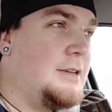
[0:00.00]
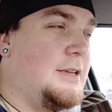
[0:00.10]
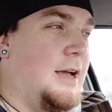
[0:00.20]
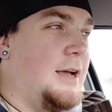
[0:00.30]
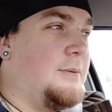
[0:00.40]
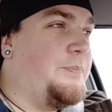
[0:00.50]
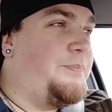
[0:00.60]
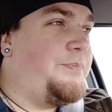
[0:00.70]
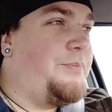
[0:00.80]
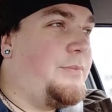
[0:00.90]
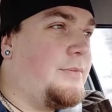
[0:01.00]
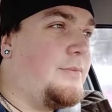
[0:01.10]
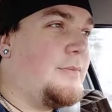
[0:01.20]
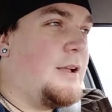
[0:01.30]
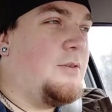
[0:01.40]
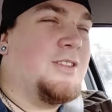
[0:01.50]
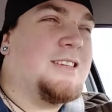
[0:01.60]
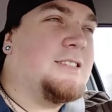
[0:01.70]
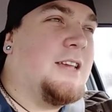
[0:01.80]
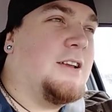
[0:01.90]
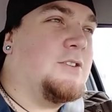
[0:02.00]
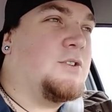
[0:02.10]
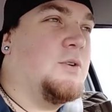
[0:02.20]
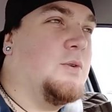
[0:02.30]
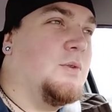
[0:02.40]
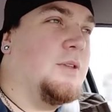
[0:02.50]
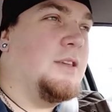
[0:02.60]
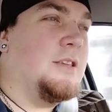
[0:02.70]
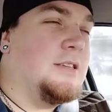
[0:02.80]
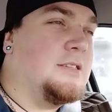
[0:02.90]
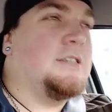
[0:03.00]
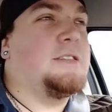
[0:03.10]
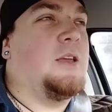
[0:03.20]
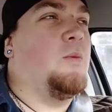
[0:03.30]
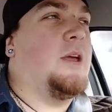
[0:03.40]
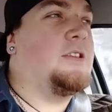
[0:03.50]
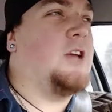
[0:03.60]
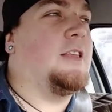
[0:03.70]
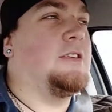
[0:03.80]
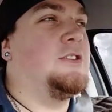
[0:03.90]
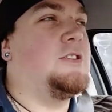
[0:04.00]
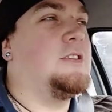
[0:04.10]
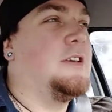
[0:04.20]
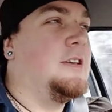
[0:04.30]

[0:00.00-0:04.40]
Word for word: Um, well, it doesn't sound as cool, the, the sixteen week challenge